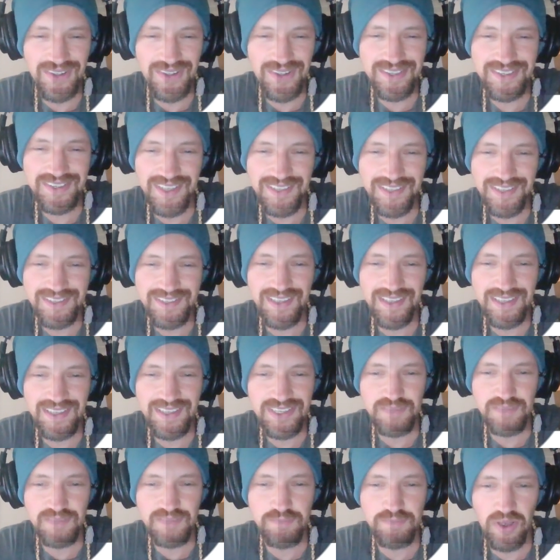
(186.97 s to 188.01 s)
since they
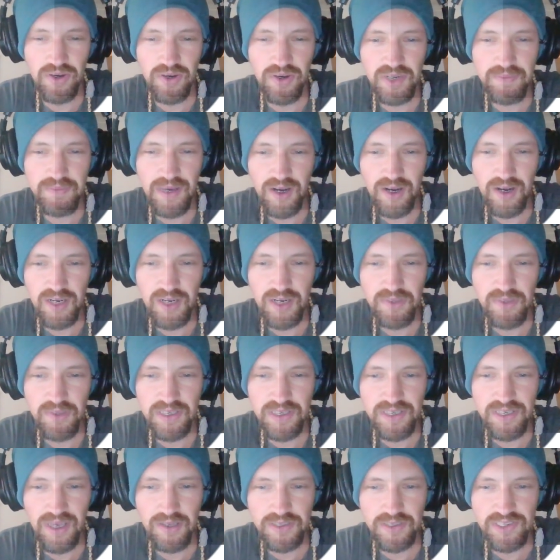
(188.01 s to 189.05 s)
just blown about $100 million